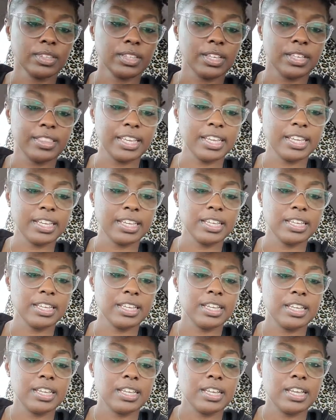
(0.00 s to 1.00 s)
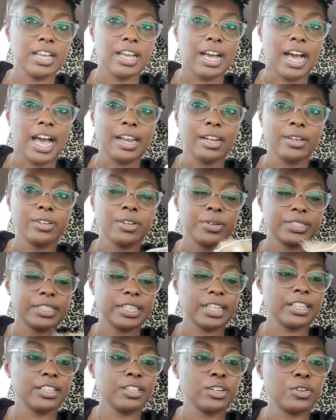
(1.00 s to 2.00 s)
thing. I don't know, it's
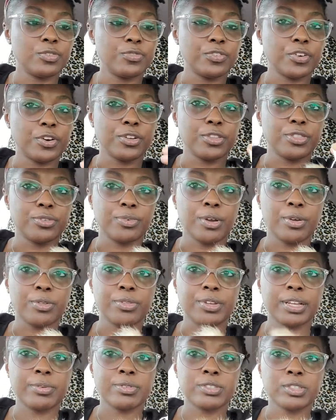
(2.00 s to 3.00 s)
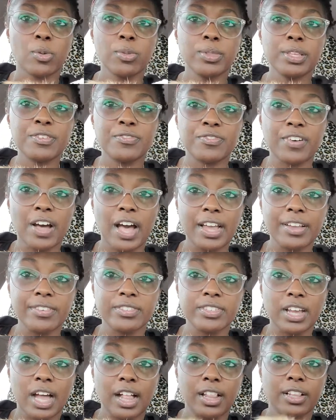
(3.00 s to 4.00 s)
like a little fur throw thing. It was only
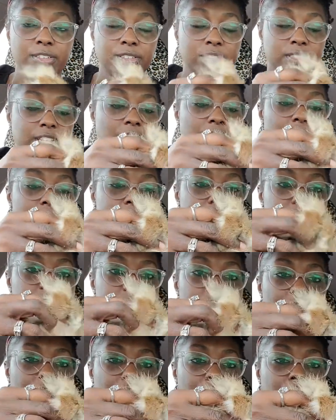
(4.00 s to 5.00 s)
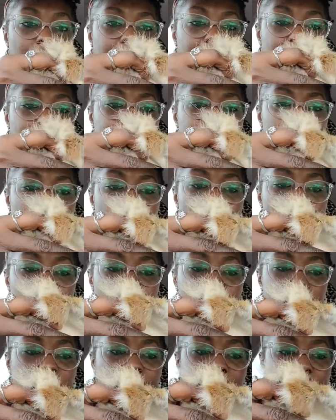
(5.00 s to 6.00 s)
five dollars, guys. It's like, I think it's a
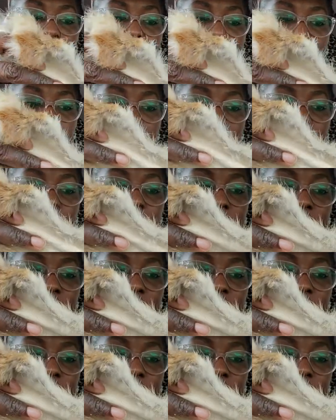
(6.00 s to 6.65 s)
real fur.